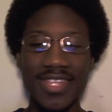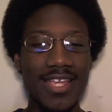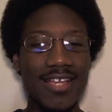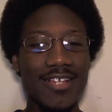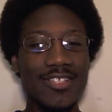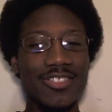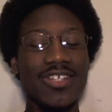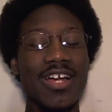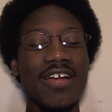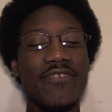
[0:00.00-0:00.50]

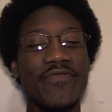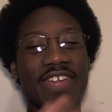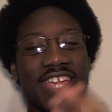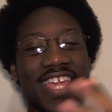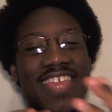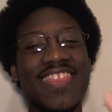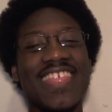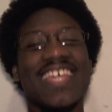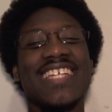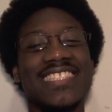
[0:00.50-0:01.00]
So I
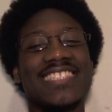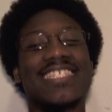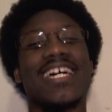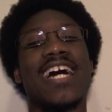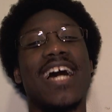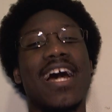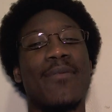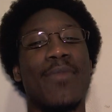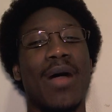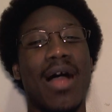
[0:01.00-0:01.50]
figured this
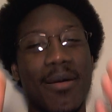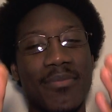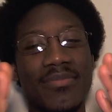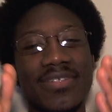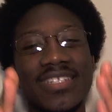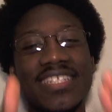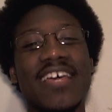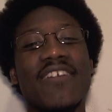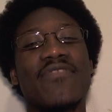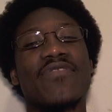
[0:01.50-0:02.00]
time
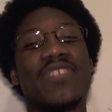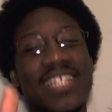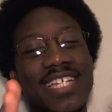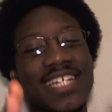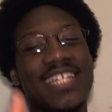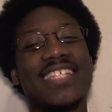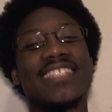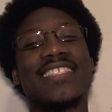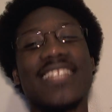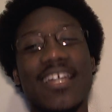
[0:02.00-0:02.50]
I'm definitely
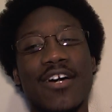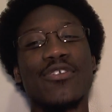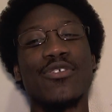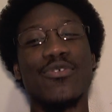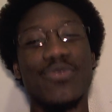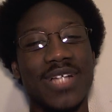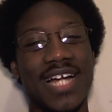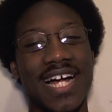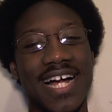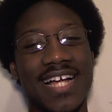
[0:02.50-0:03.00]
gonna tell
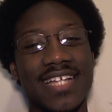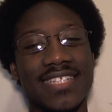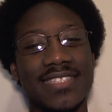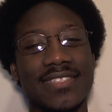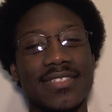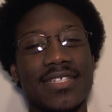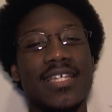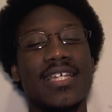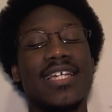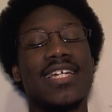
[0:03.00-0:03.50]
you
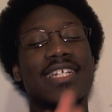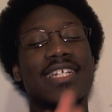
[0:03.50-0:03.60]
guys